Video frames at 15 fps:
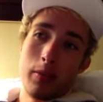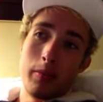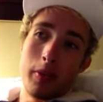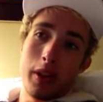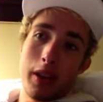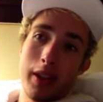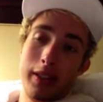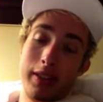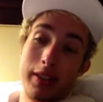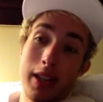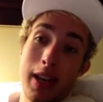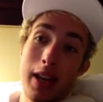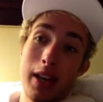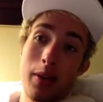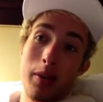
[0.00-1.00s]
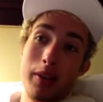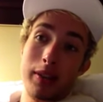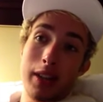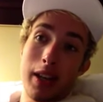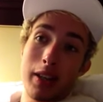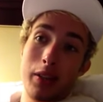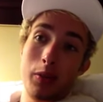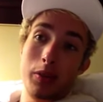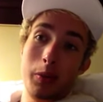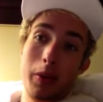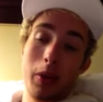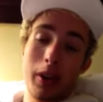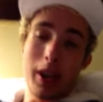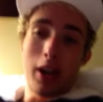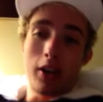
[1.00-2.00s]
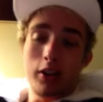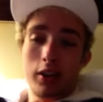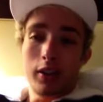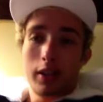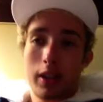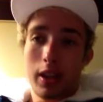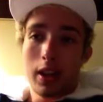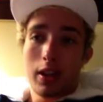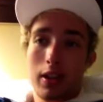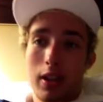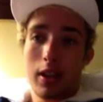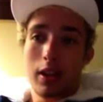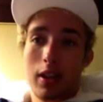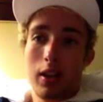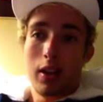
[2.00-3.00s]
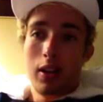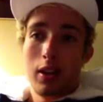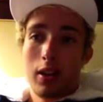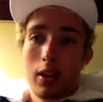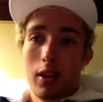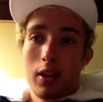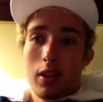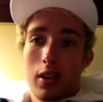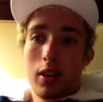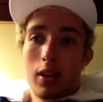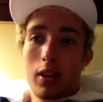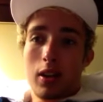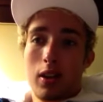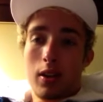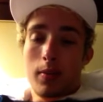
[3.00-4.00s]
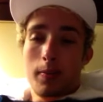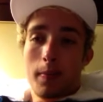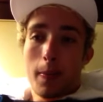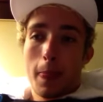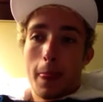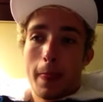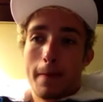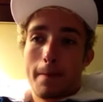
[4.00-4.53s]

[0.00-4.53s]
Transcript: But instead, it was like there was we were counter jungling, and then um,